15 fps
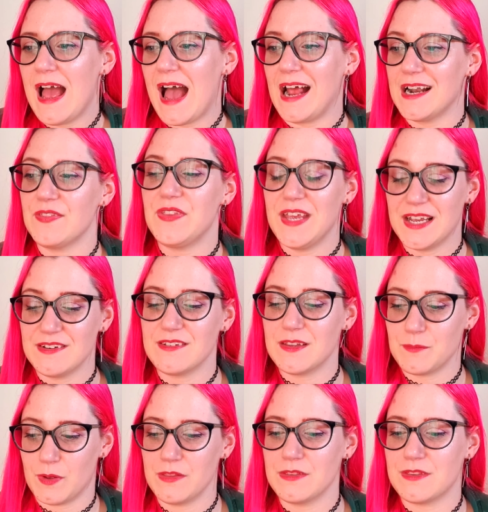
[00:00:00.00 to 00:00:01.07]
And at the end of the
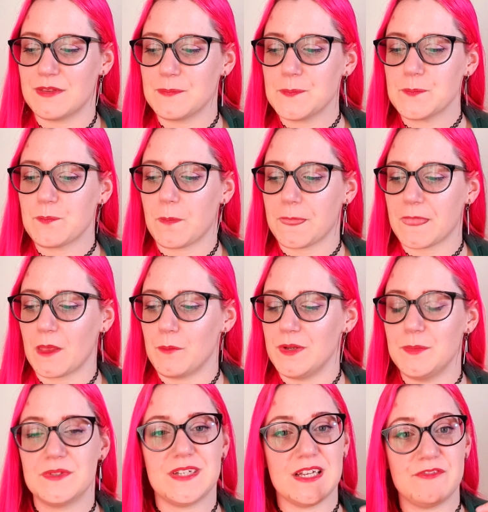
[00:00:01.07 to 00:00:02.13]
month, we
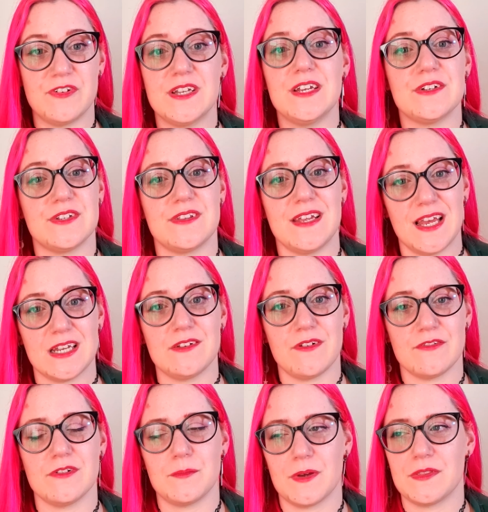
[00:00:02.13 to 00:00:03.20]
would take videos at the end of
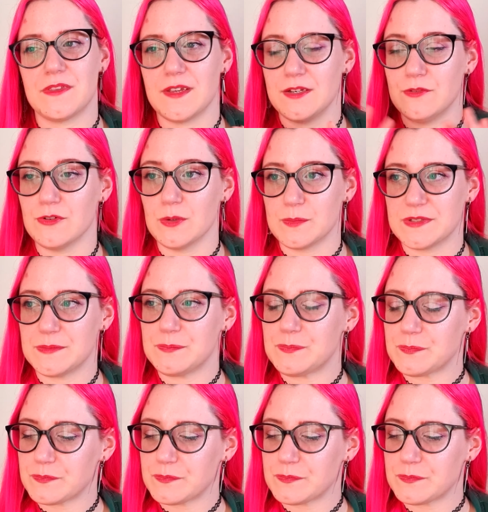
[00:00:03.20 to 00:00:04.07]
every month in groups